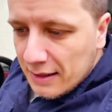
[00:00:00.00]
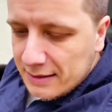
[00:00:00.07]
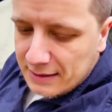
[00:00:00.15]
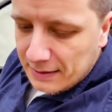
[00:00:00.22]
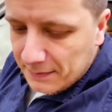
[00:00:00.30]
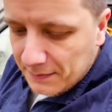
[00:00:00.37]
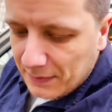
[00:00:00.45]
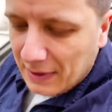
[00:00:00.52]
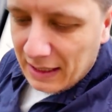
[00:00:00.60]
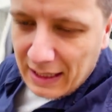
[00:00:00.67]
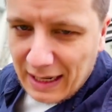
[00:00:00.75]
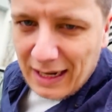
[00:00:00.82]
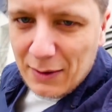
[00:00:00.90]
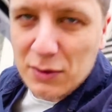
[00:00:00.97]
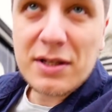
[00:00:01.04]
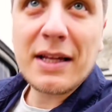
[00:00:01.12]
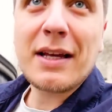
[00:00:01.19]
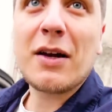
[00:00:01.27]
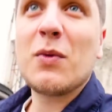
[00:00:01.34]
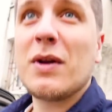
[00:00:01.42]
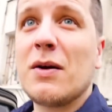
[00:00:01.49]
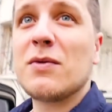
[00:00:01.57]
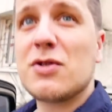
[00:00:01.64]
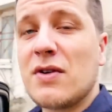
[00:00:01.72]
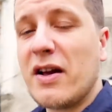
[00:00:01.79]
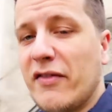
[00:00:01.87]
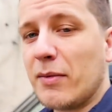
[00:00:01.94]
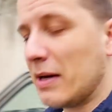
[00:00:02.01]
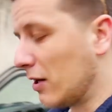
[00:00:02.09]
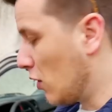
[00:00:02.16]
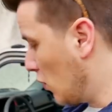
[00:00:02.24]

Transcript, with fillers: See, I was thinking when I was driving back